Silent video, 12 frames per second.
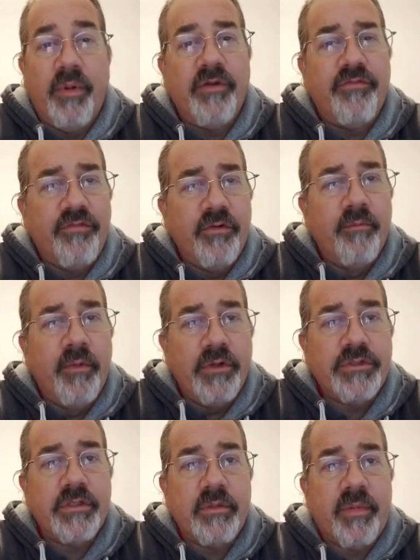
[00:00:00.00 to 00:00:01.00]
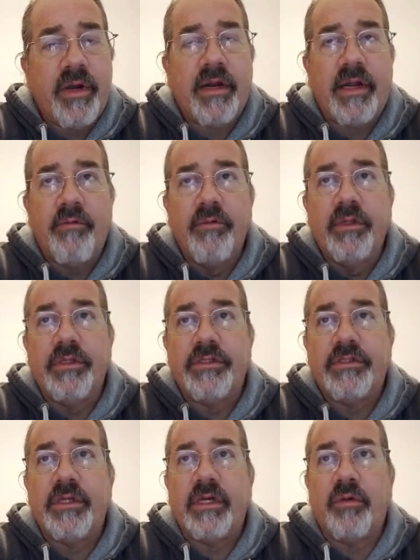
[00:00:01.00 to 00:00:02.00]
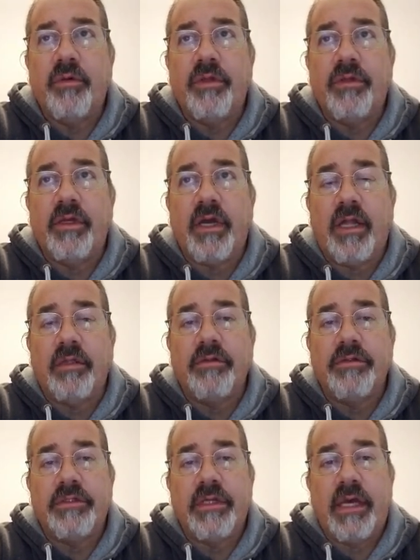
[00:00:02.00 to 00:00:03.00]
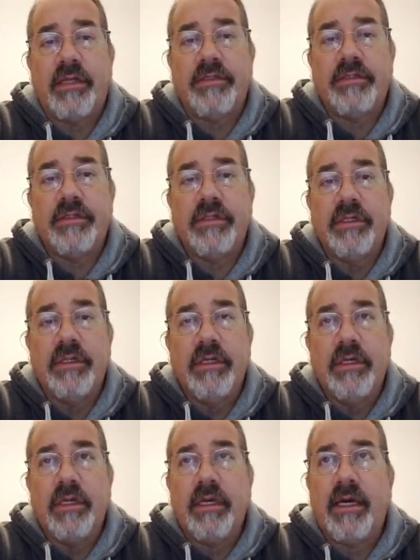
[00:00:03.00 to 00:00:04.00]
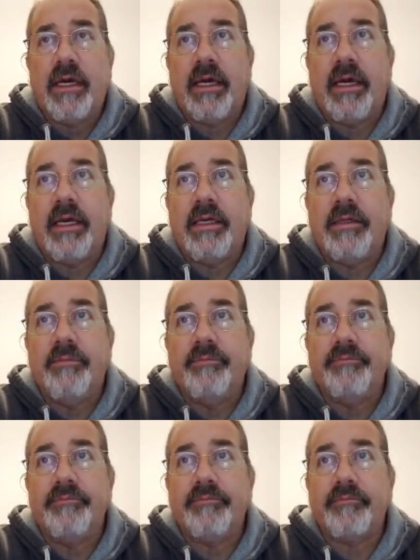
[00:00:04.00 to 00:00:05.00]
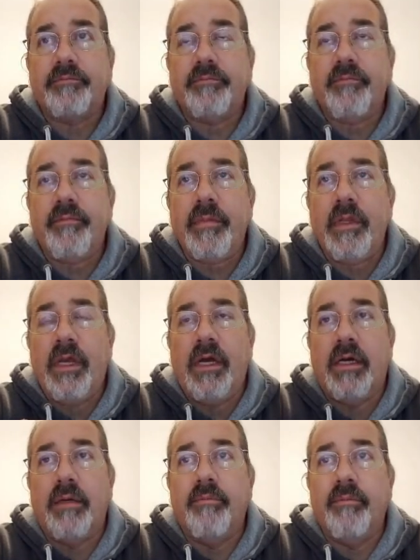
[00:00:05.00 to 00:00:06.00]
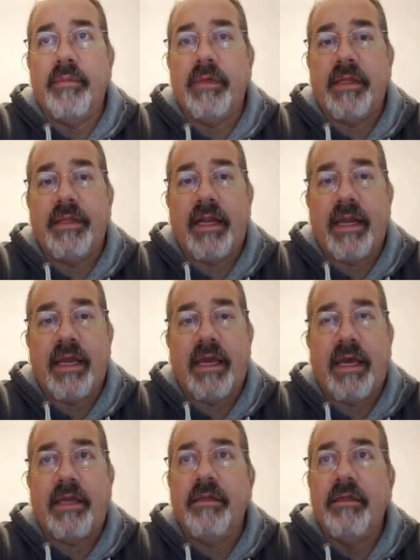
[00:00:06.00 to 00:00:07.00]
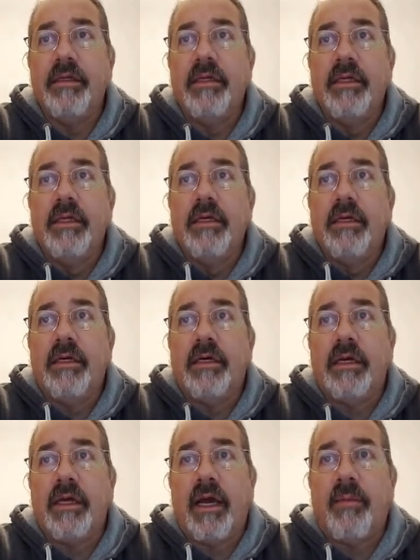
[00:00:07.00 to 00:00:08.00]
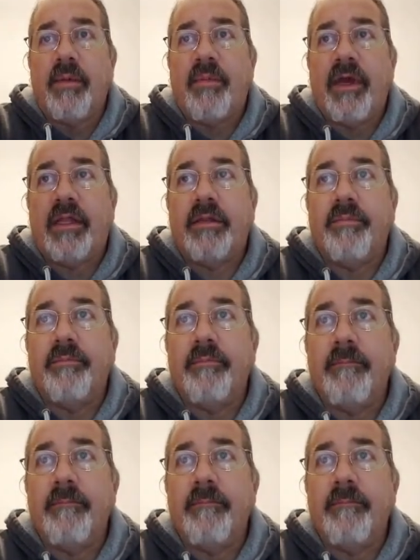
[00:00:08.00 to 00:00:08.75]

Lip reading: But for most of the part, I really stuck with the colors that I had on my palette.